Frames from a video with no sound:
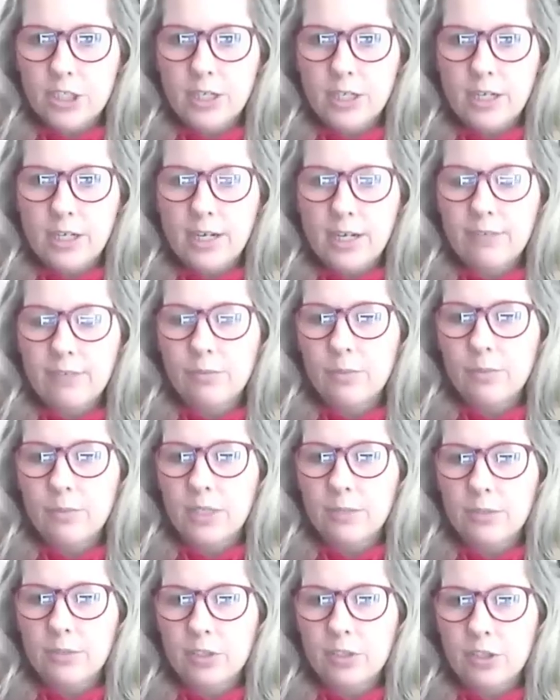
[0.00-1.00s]
and haven't been
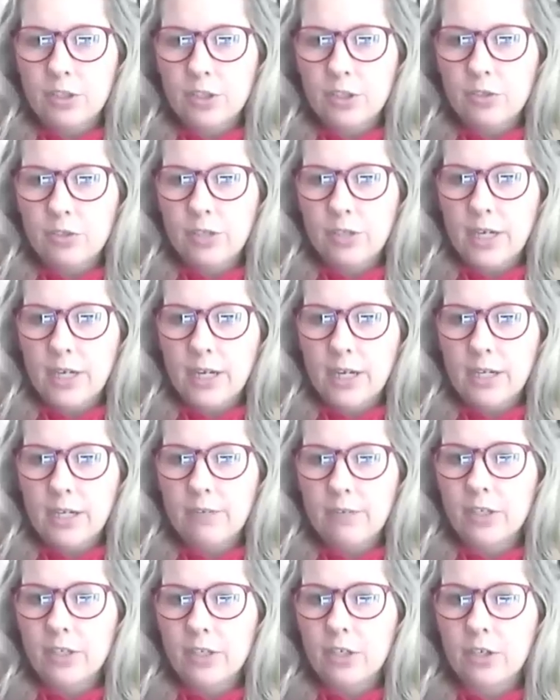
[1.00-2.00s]
able to do that and have
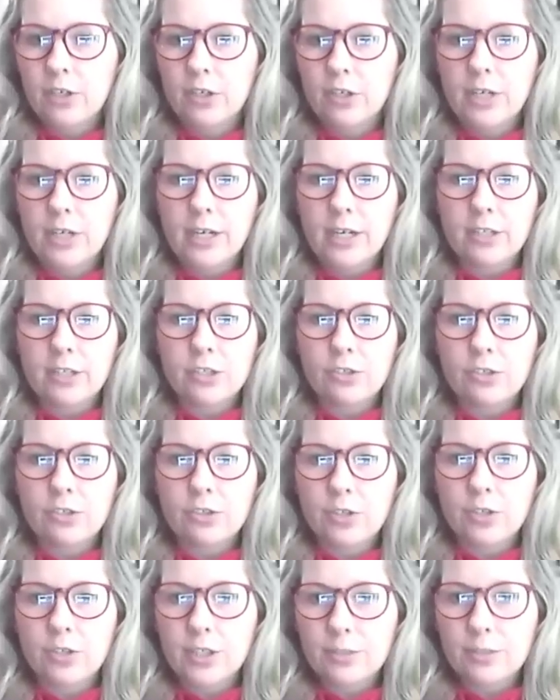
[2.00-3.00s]
incurred extra
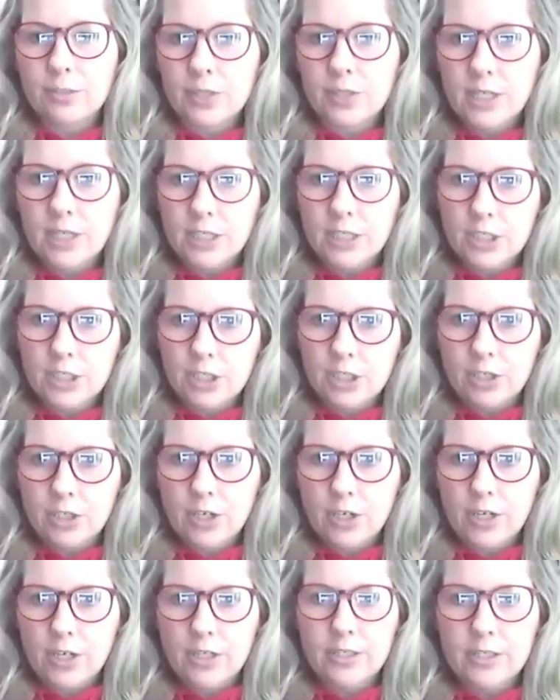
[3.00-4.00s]
transportation
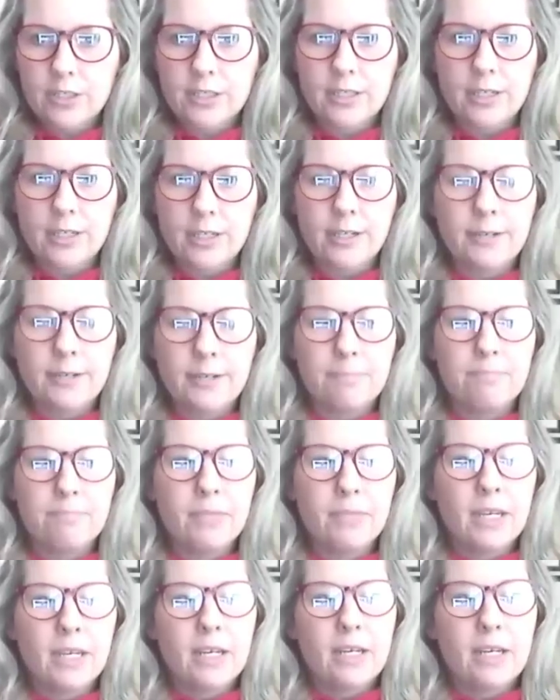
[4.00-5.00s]
costs,
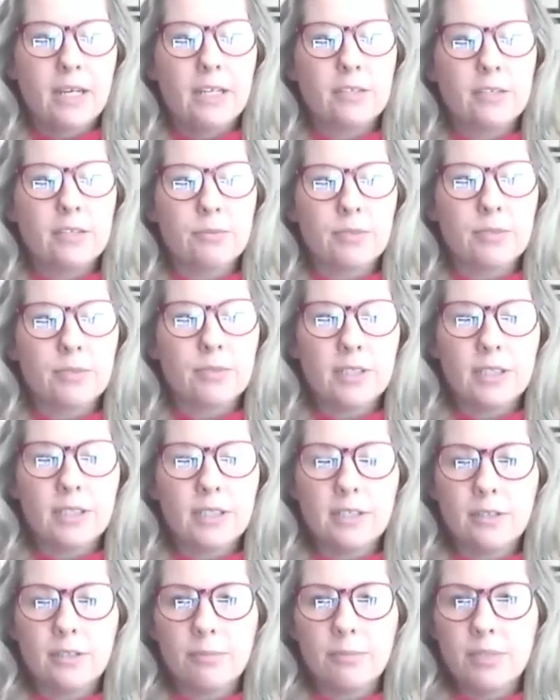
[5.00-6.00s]
it's really going
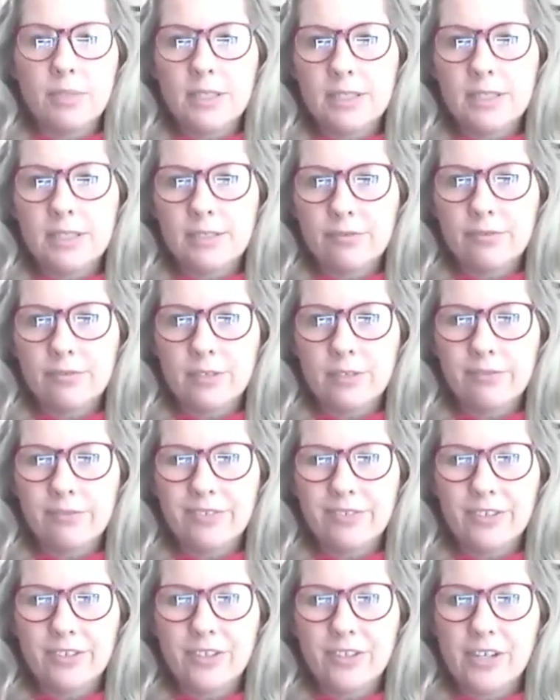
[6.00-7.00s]
to be different
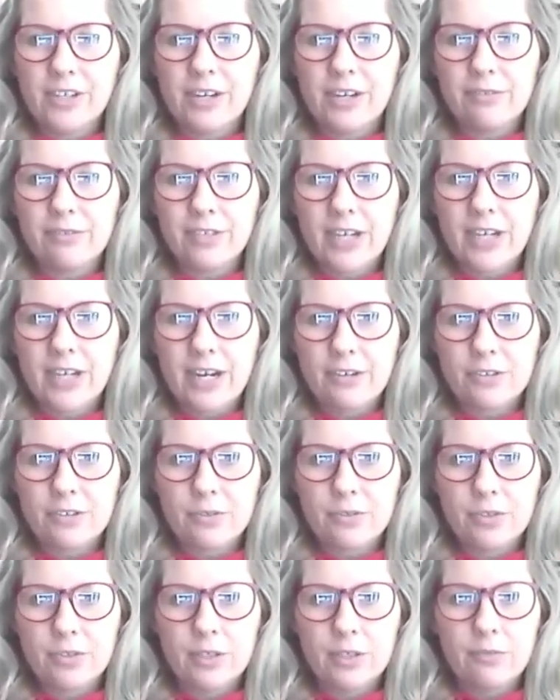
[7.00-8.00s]
for every
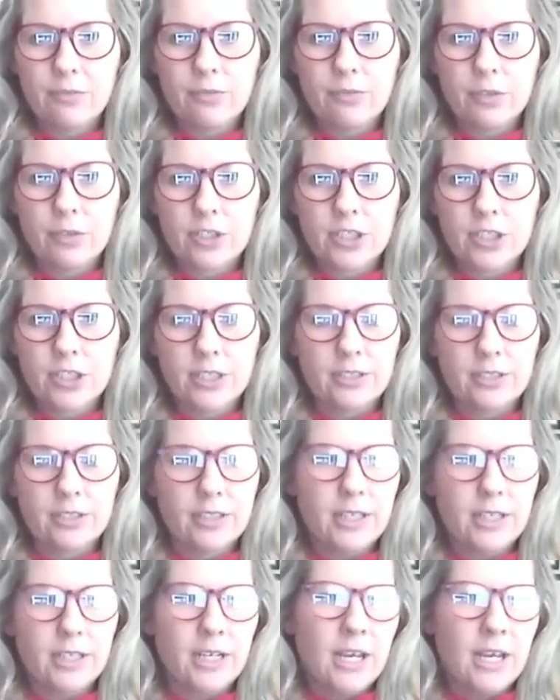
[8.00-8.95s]
household, unfortunately.